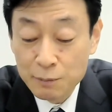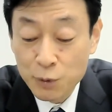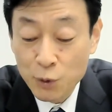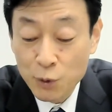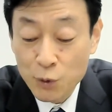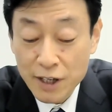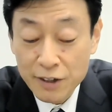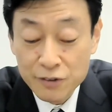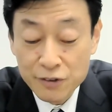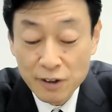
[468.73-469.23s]

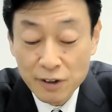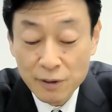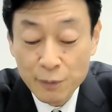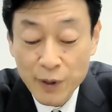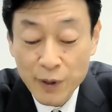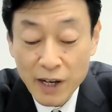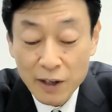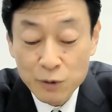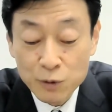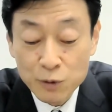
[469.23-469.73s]
projects a
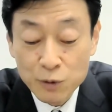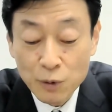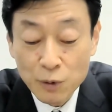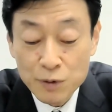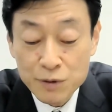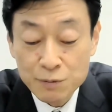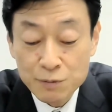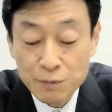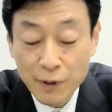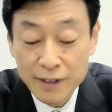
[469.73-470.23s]
real
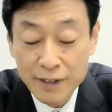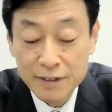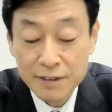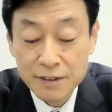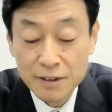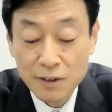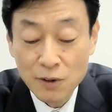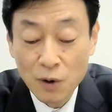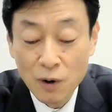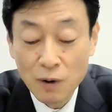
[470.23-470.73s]
growth rate
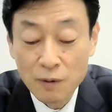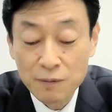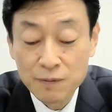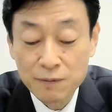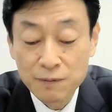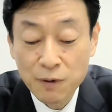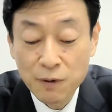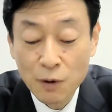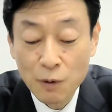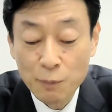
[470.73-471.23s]
of
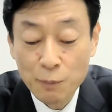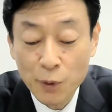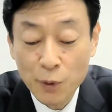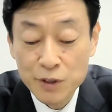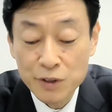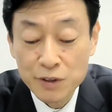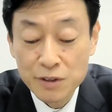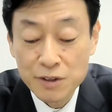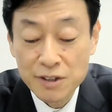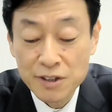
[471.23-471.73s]

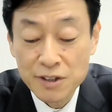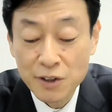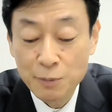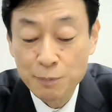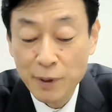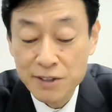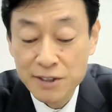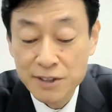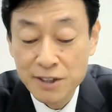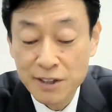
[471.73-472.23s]

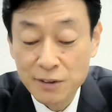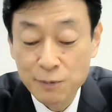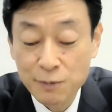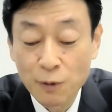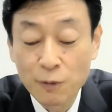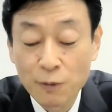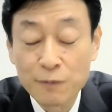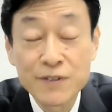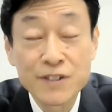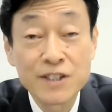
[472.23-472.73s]
4.0%
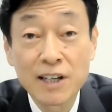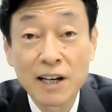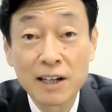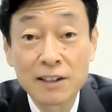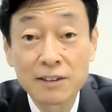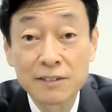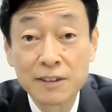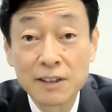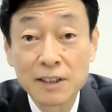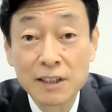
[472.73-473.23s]
for
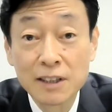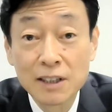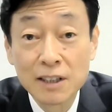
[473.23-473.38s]
fiscal